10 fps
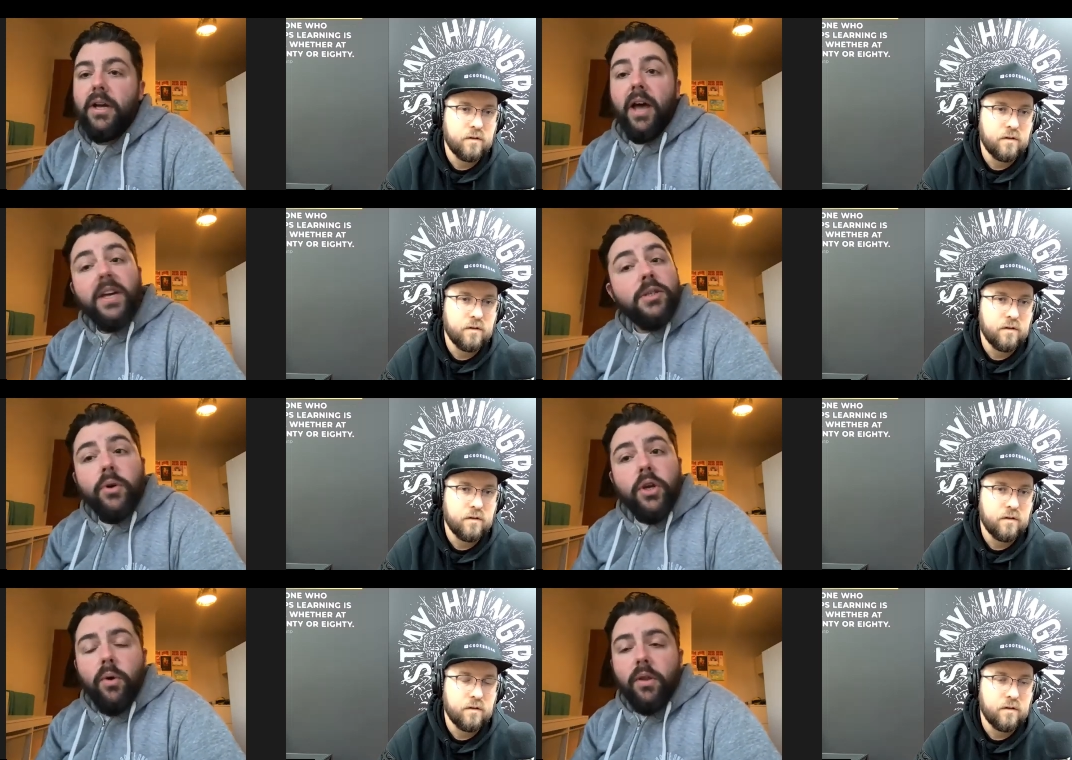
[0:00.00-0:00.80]
Speaker 1: And that's
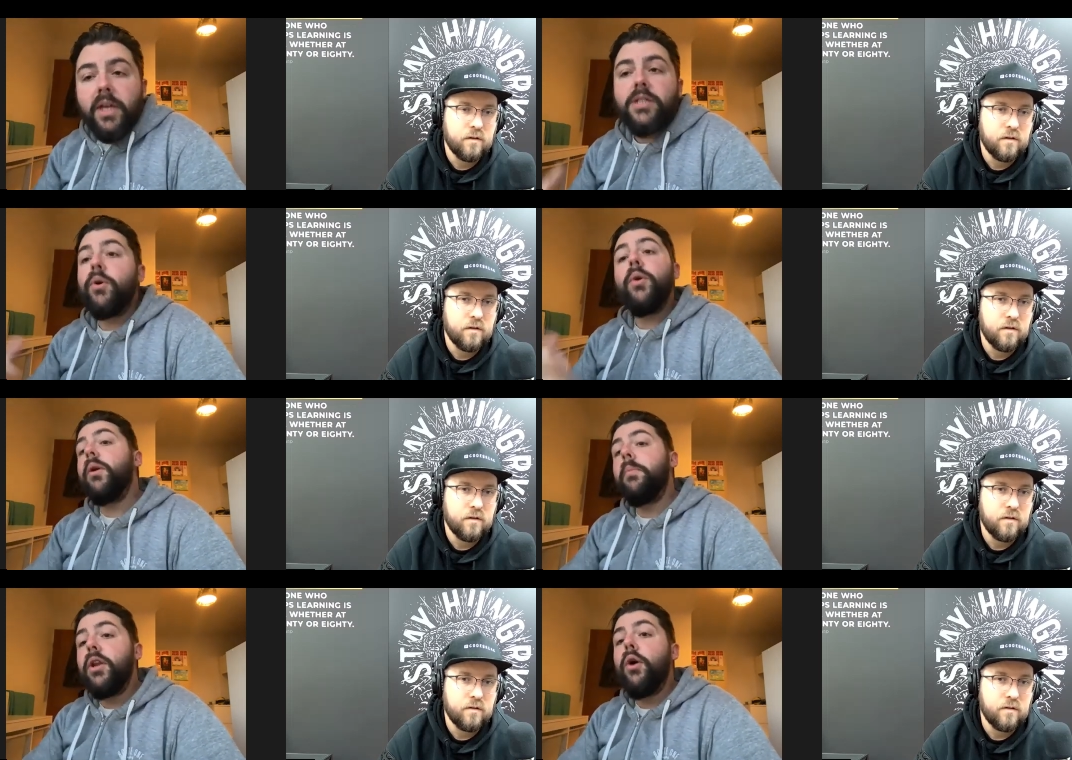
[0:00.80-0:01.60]
what you want. That's what you
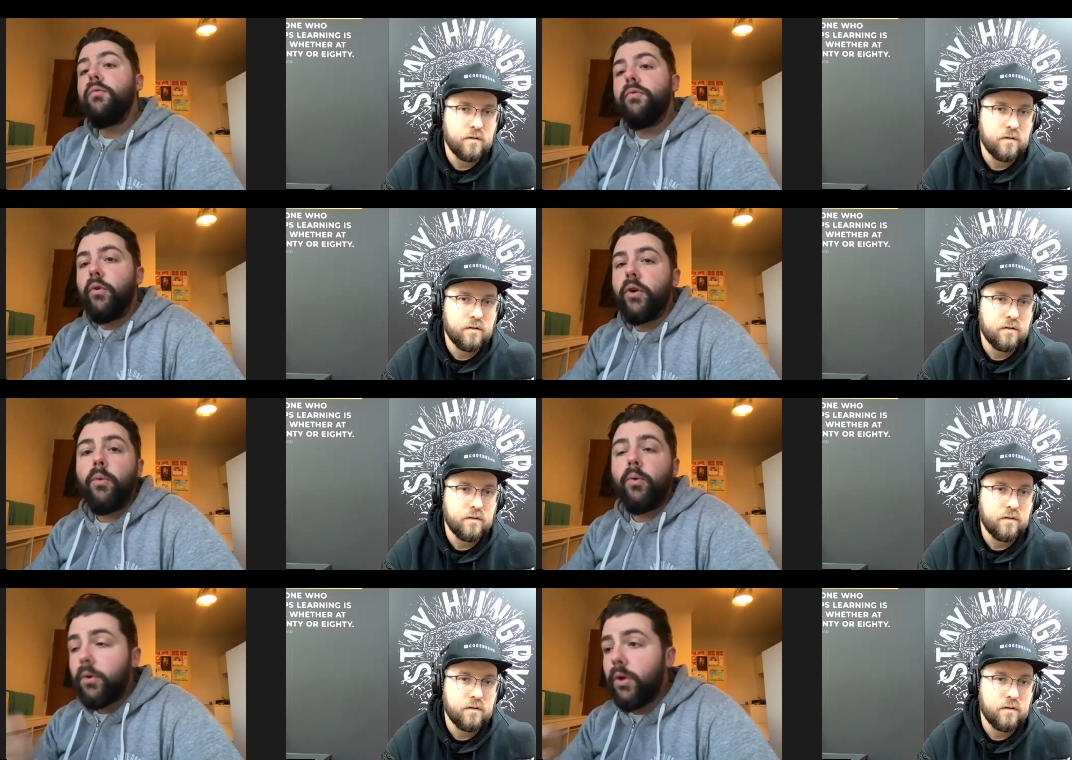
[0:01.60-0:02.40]
want to be known for. You
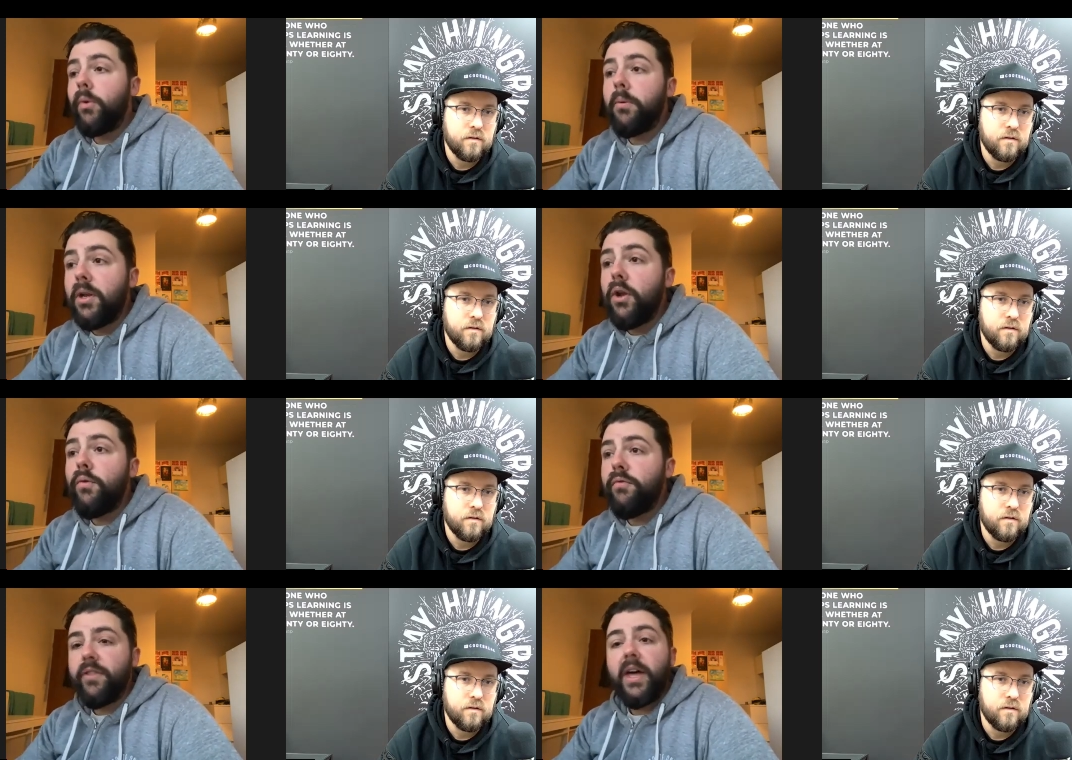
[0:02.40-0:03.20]
know what you want to be
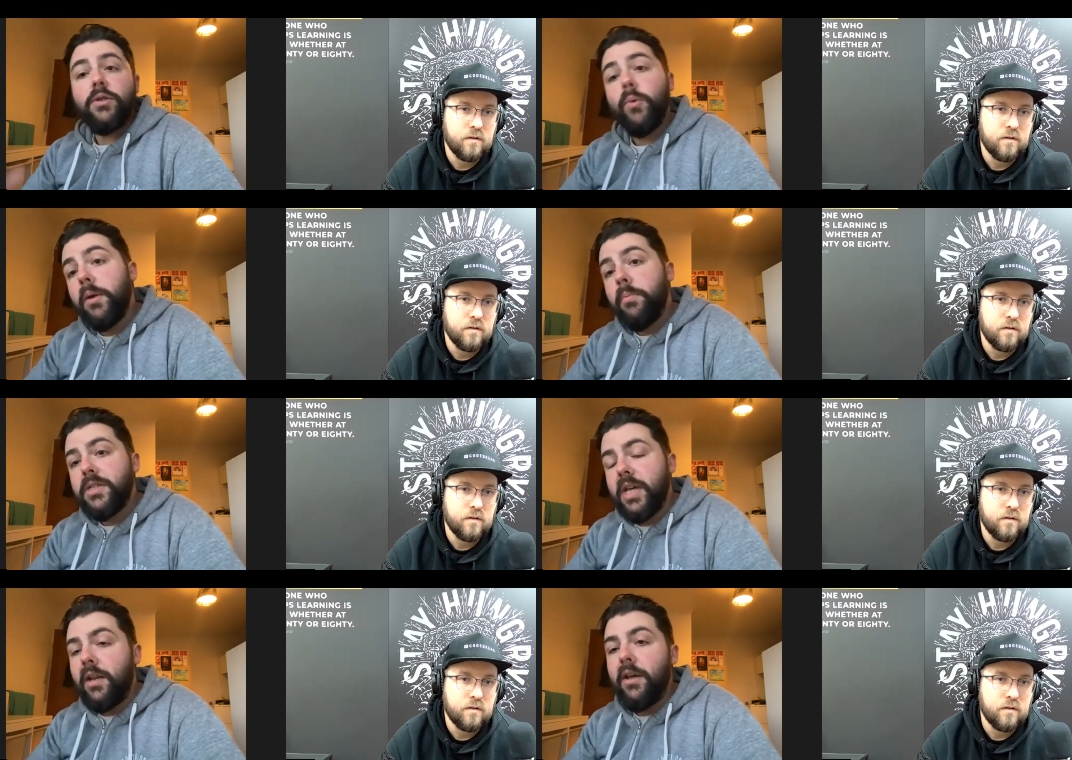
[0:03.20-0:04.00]
known for that
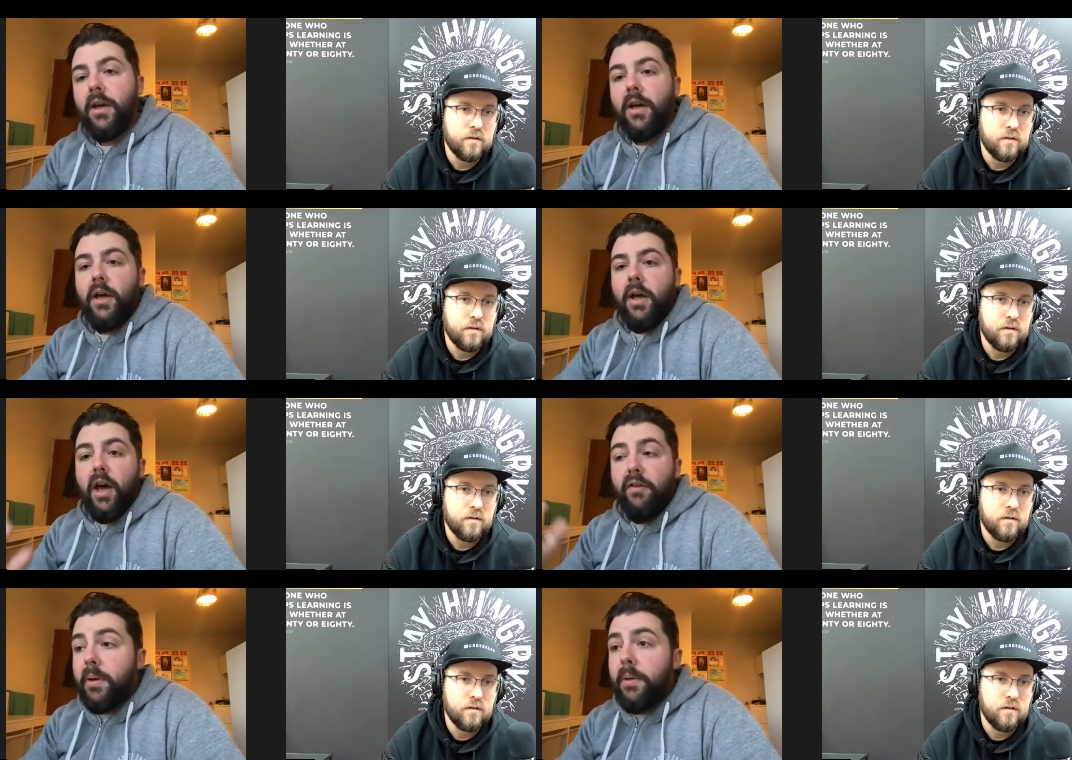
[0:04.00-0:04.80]
20%
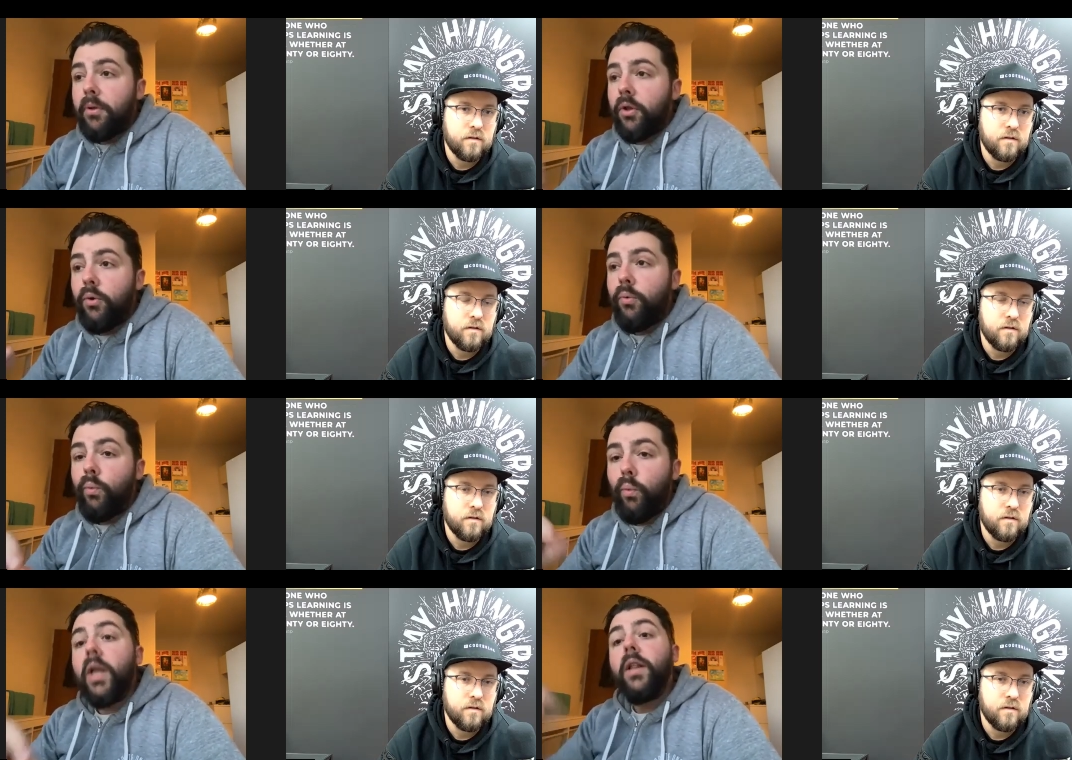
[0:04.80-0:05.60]
of people who
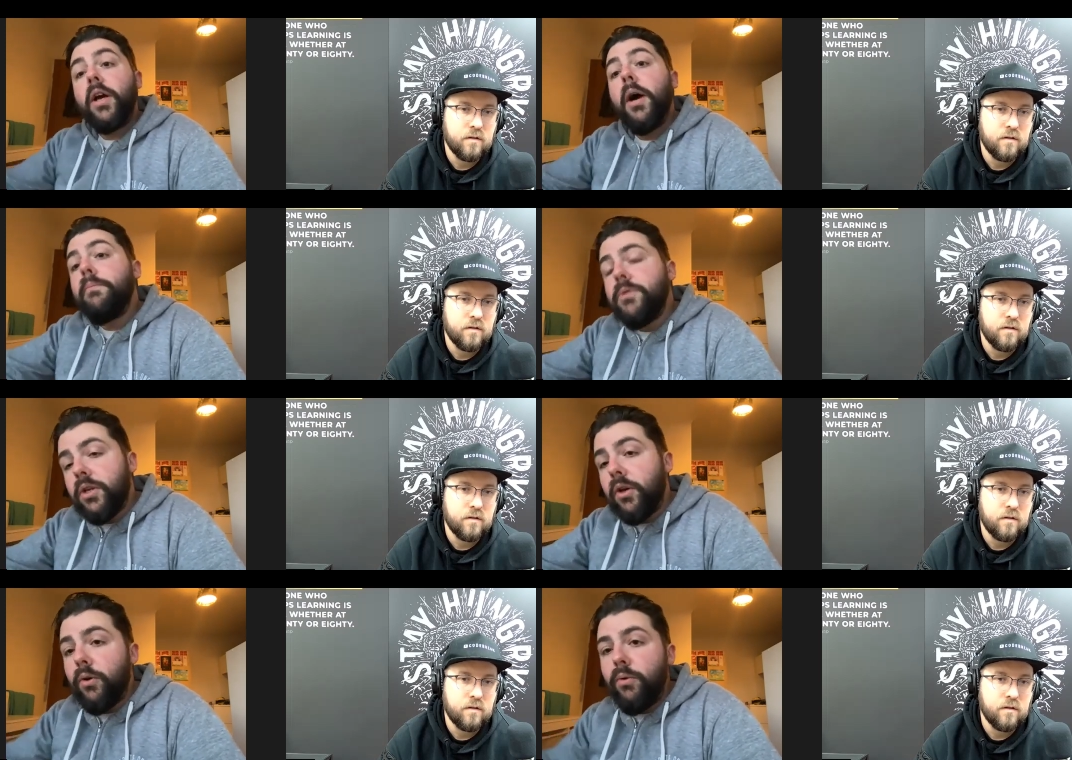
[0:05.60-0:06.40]
will come
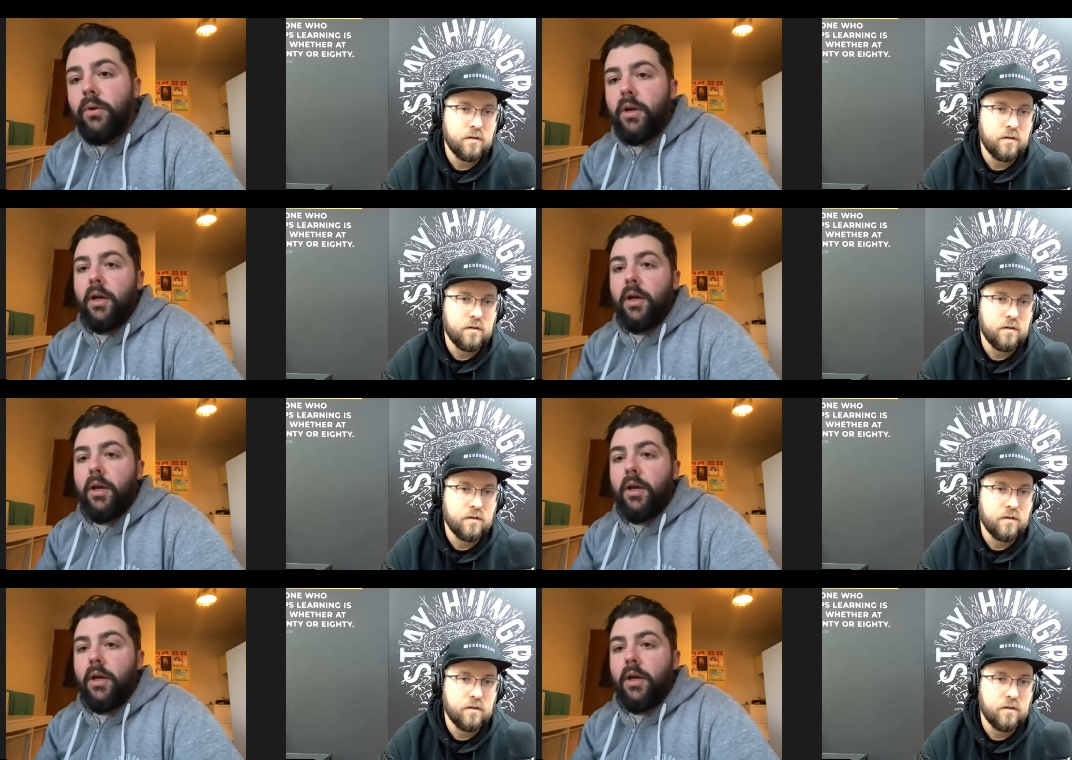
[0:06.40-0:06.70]
to you